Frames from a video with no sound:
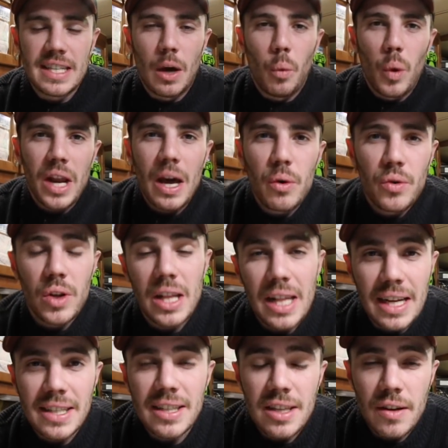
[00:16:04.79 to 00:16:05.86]
Now, what I would really
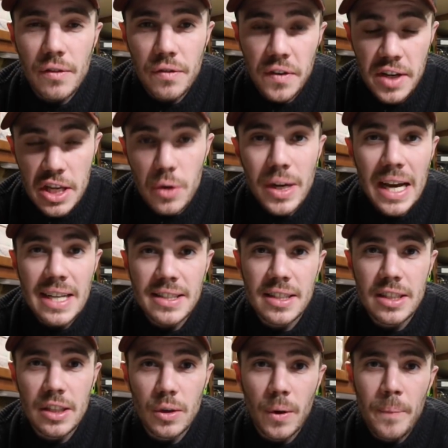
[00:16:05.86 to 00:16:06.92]
like for you guys to
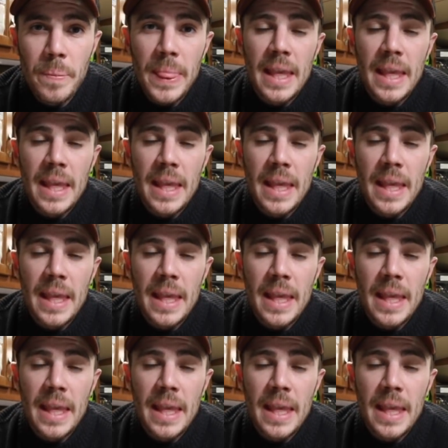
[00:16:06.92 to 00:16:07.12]
do